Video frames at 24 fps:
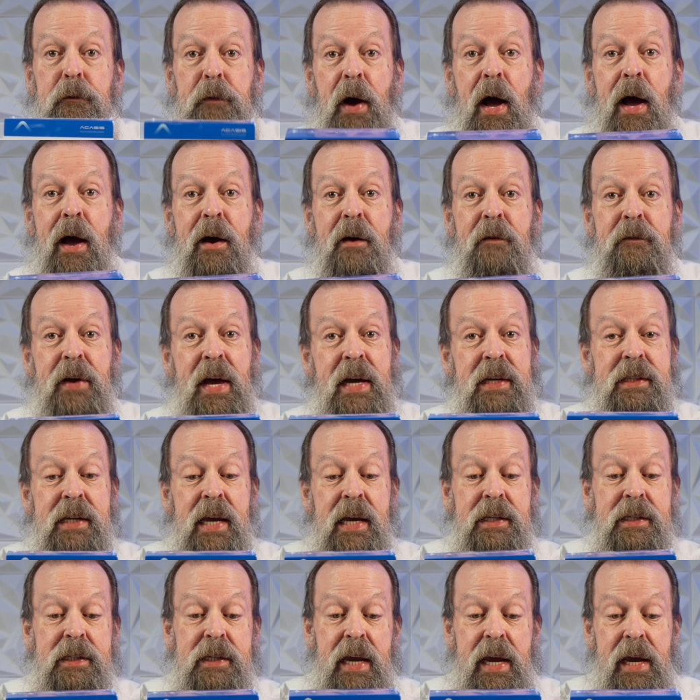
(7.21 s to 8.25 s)
5
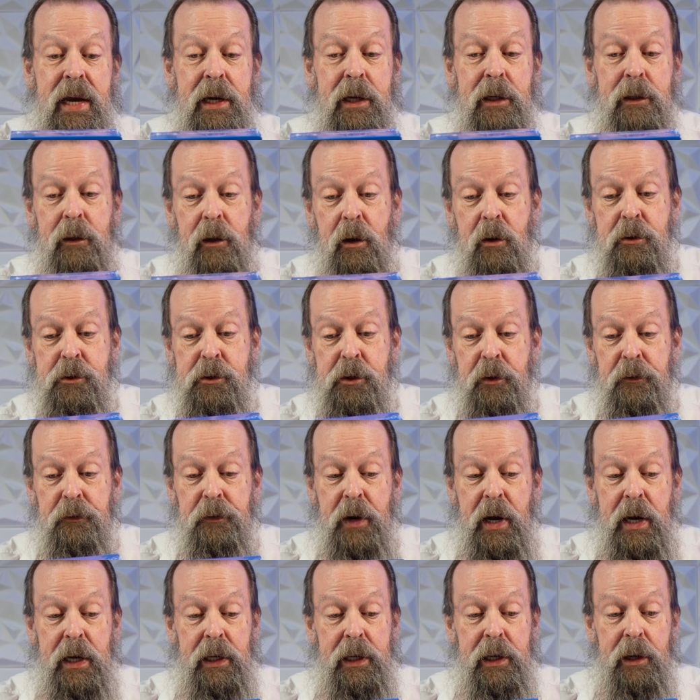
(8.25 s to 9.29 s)
SSD enclosure
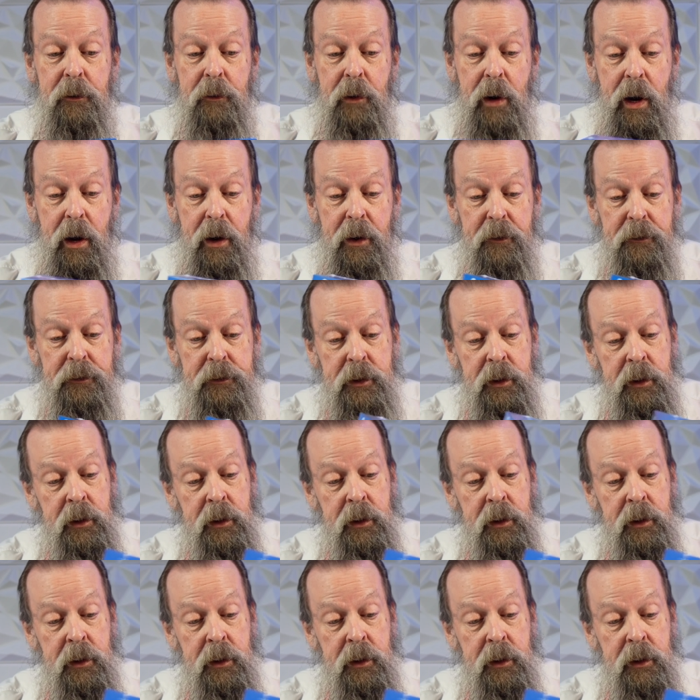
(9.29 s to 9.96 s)
finally arrived.